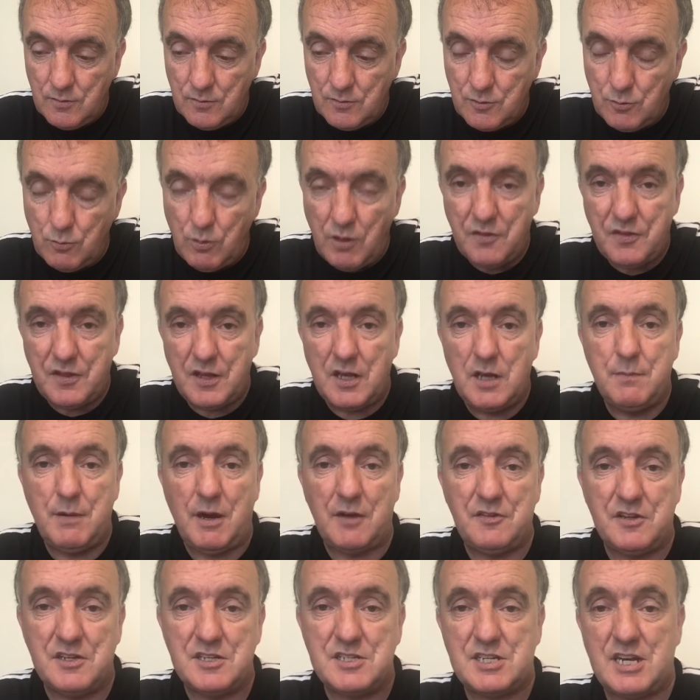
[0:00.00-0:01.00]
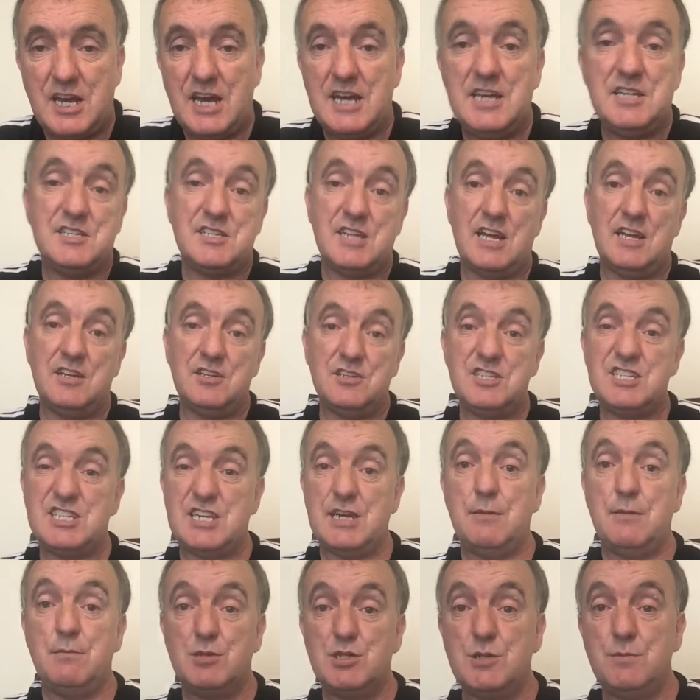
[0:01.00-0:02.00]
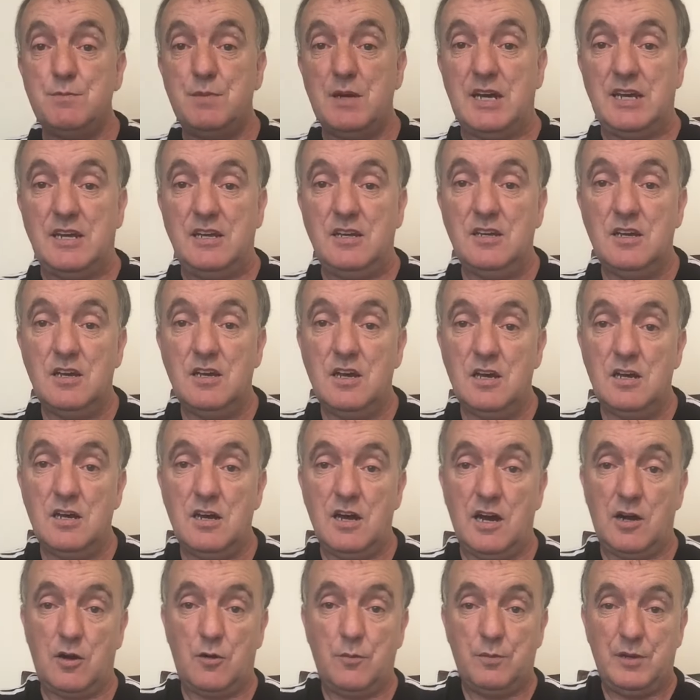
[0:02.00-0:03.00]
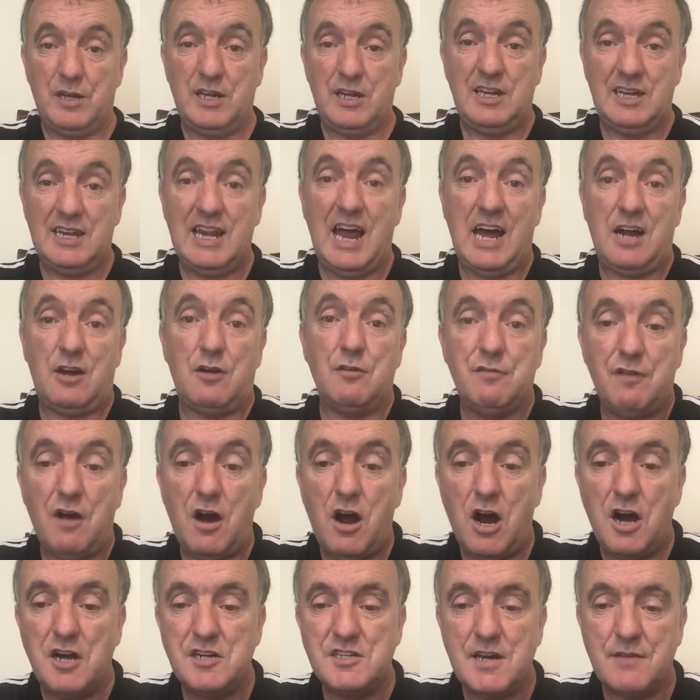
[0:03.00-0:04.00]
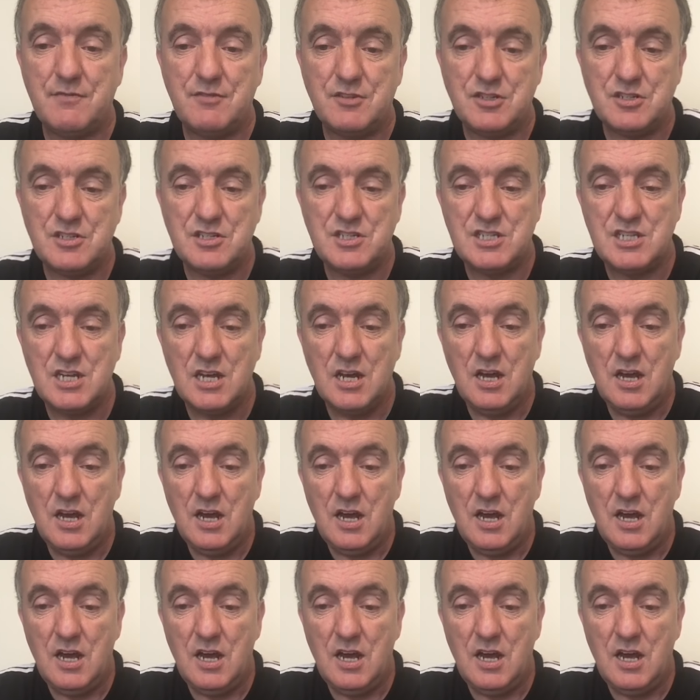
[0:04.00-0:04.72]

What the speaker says: the one thing about this case then seems to be a complete lack of hard evidence.